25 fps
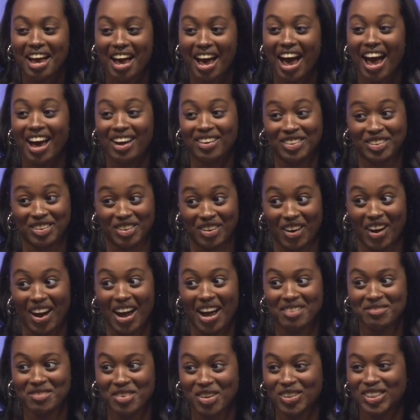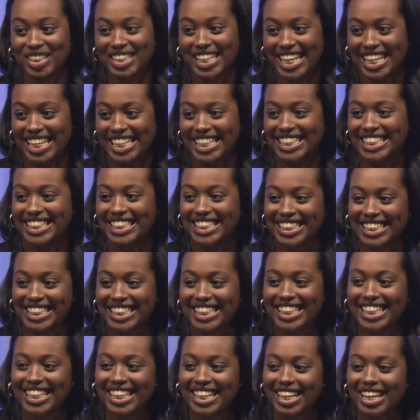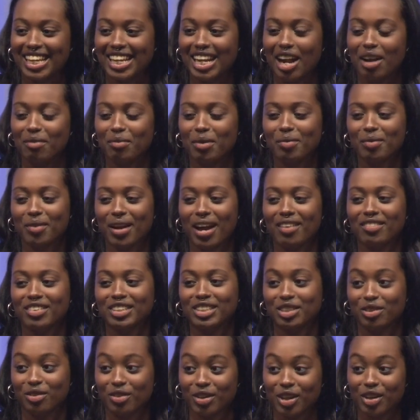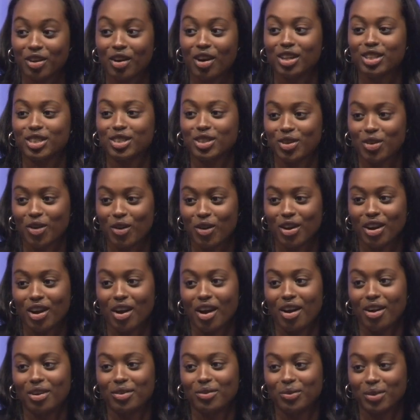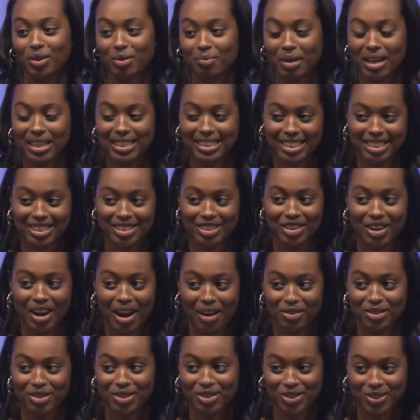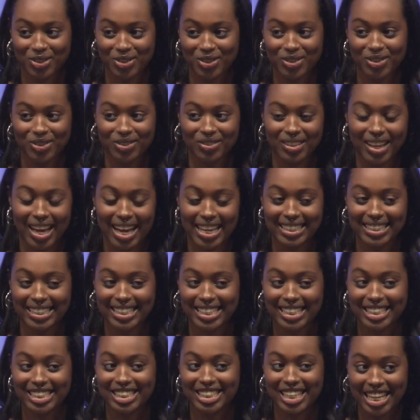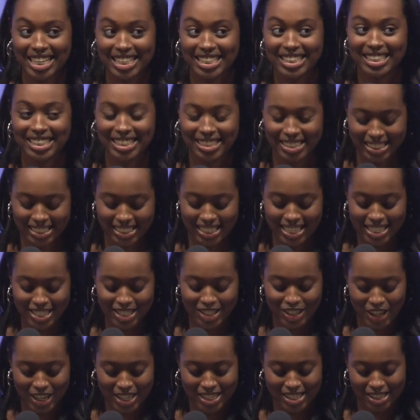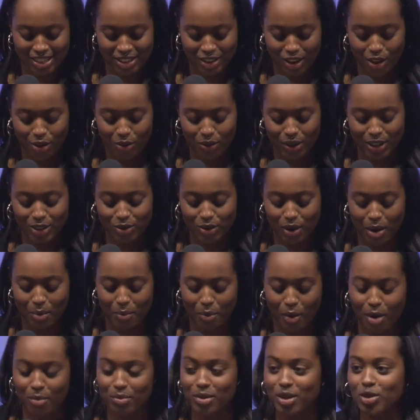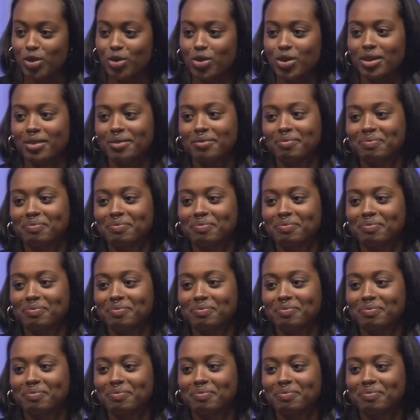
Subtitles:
I would cry most days. And I remember having to run across the courtyard with my sister after school as kids chased us all the way to our apartment door.